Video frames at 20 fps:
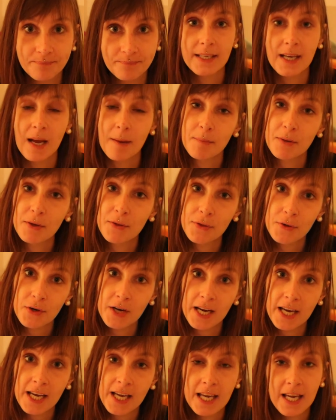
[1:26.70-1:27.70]
Number
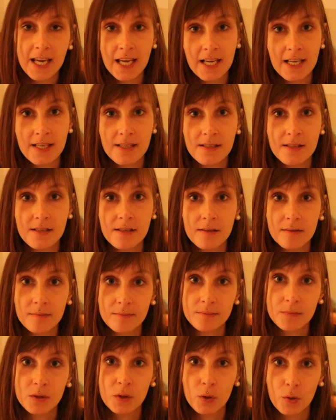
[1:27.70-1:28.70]
3 is
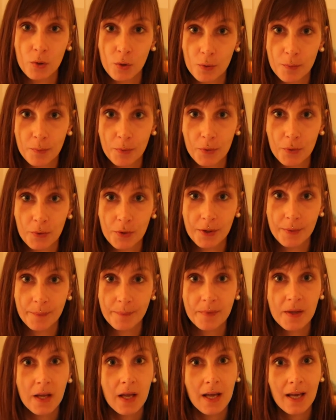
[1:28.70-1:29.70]
cookbook.
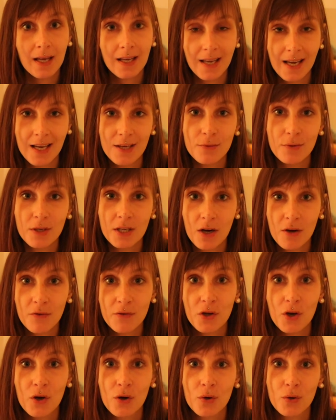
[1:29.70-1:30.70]
Get rid of
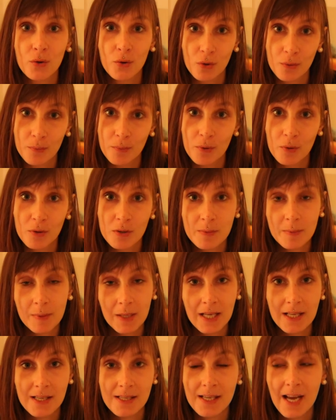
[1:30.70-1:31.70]
your cookbooks, please.